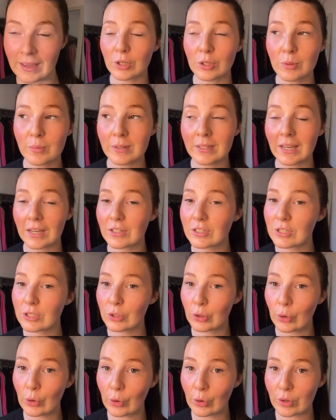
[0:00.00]
nobody actually
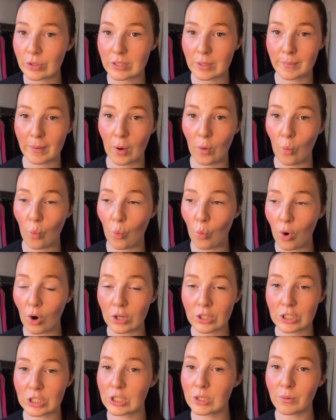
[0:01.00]
talks about
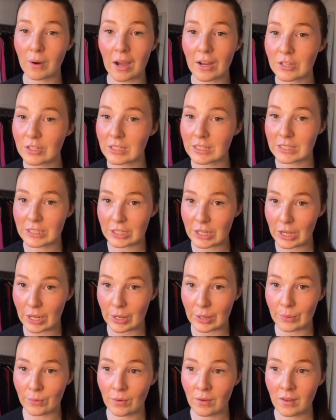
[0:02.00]
what do you actually
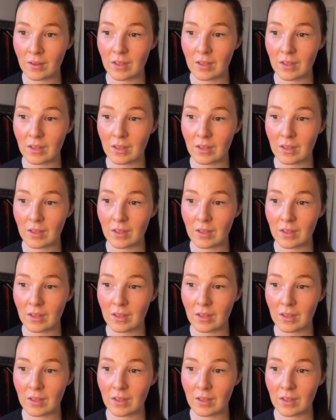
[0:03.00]
do